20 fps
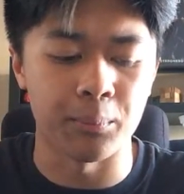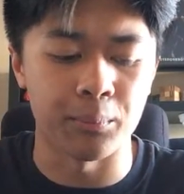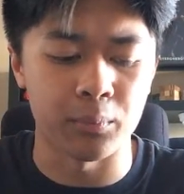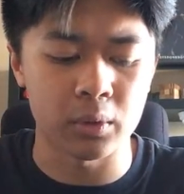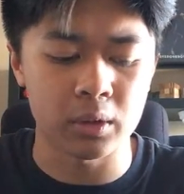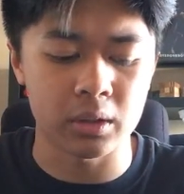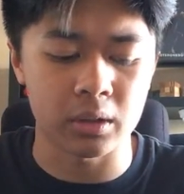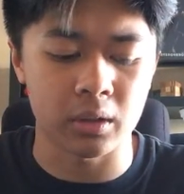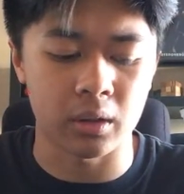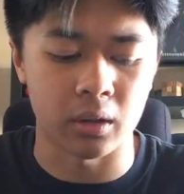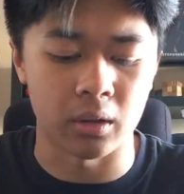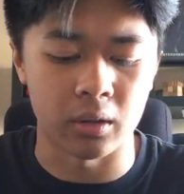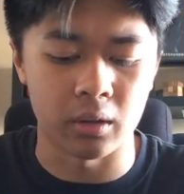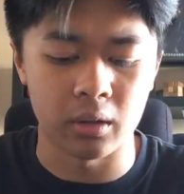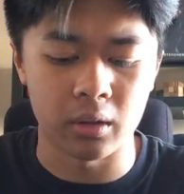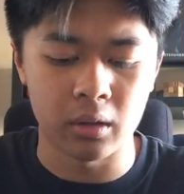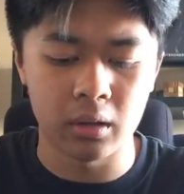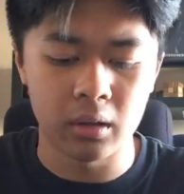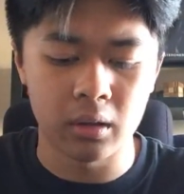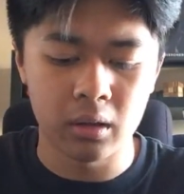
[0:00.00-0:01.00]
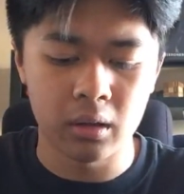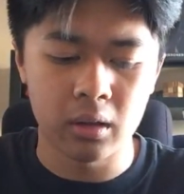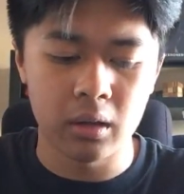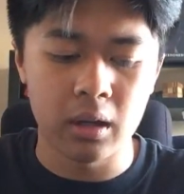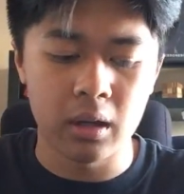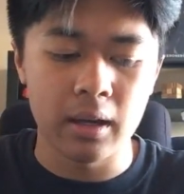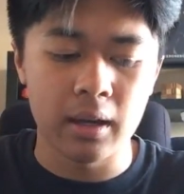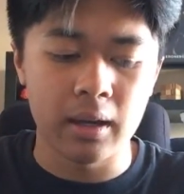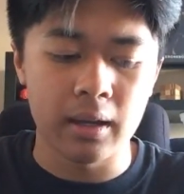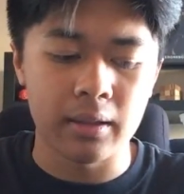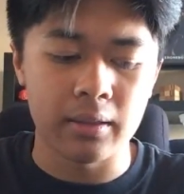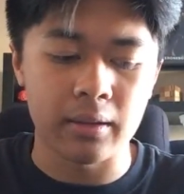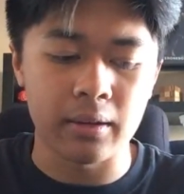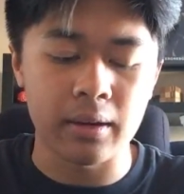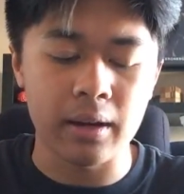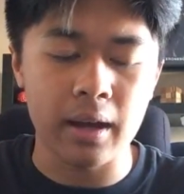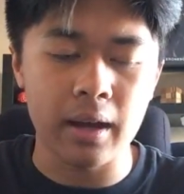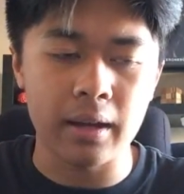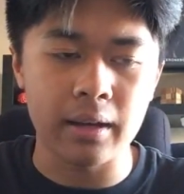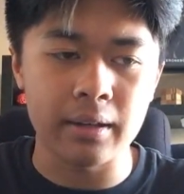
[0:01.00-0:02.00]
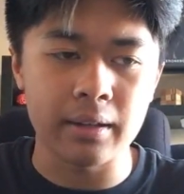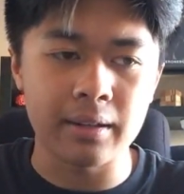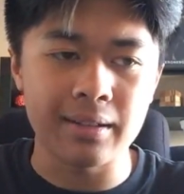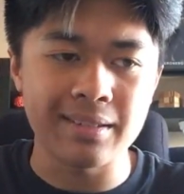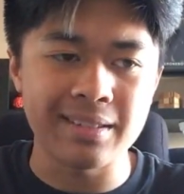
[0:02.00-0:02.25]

what's it called? They're not